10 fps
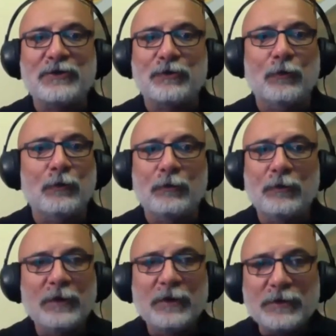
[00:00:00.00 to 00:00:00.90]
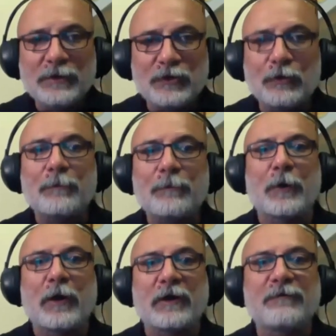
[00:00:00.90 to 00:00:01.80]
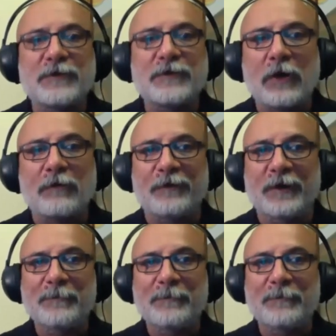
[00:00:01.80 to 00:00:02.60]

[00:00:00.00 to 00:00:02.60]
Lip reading: to do product photography.